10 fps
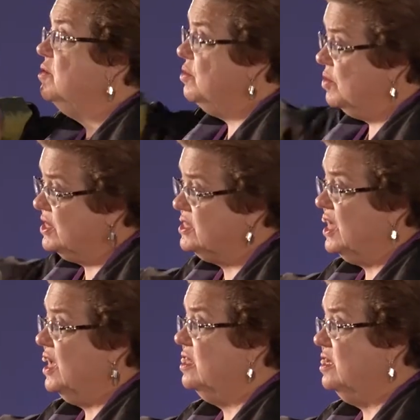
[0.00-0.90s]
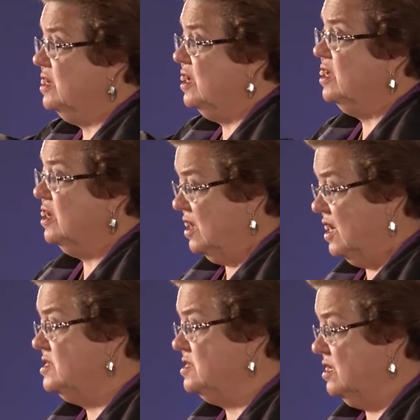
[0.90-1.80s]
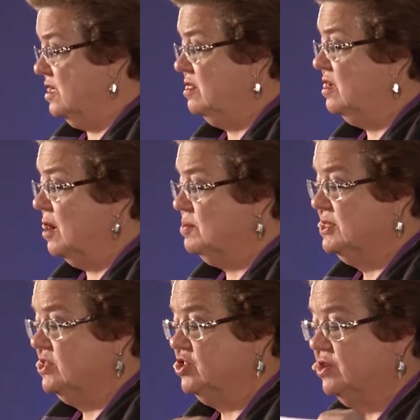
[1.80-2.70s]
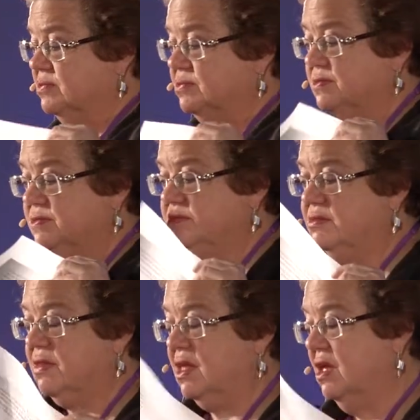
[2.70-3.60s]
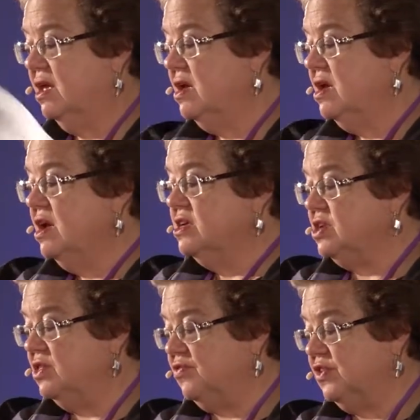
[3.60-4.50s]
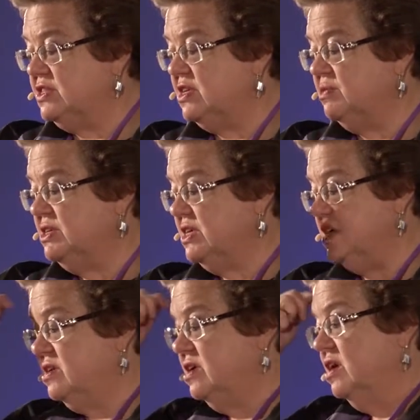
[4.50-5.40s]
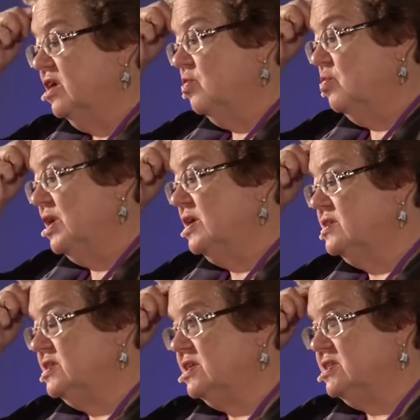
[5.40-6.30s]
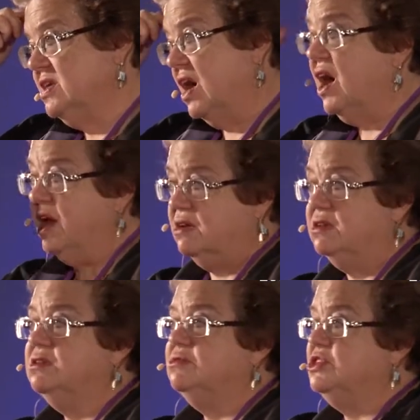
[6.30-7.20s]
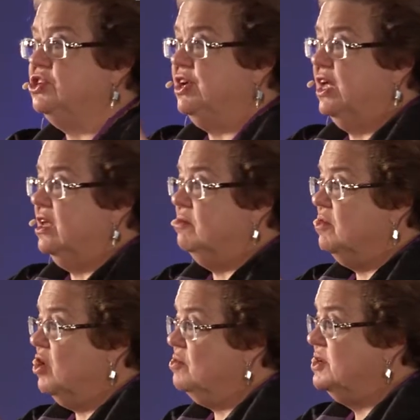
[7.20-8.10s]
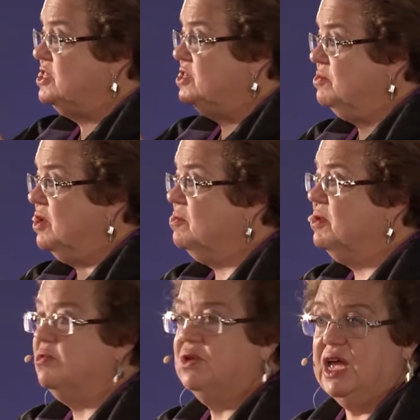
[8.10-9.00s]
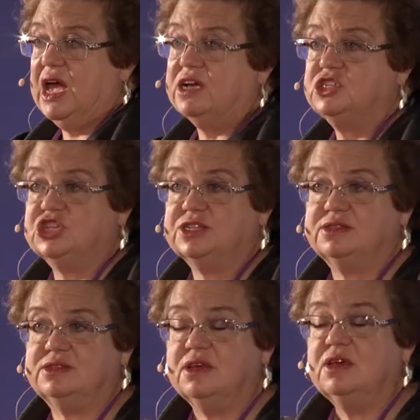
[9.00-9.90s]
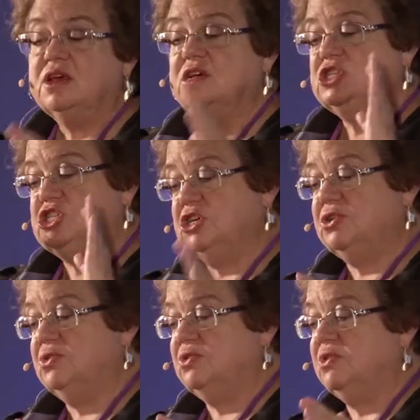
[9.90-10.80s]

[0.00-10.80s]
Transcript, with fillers: we wanted to alienate and isolate the opposition. So the first thing we did was dial, which are getting moment to moment reactions to